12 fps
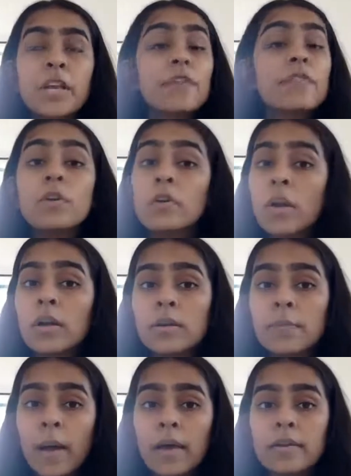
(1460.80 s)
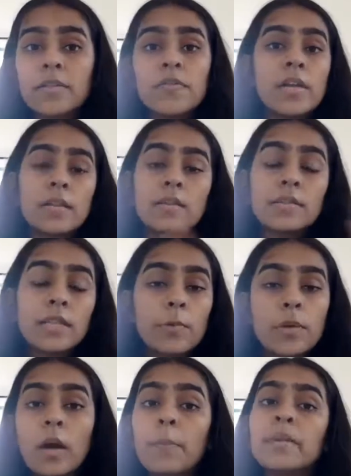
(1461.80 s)
if you're not comparative, the other side
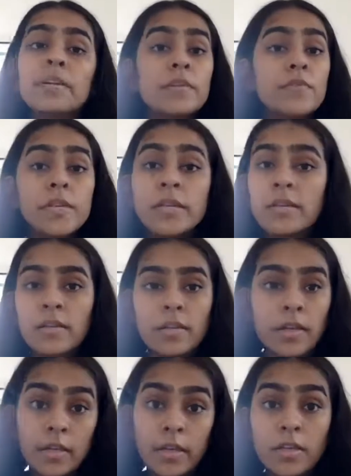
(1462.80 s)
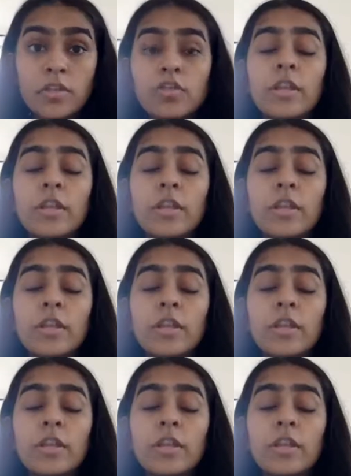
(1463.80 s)
will come and conveniently engage.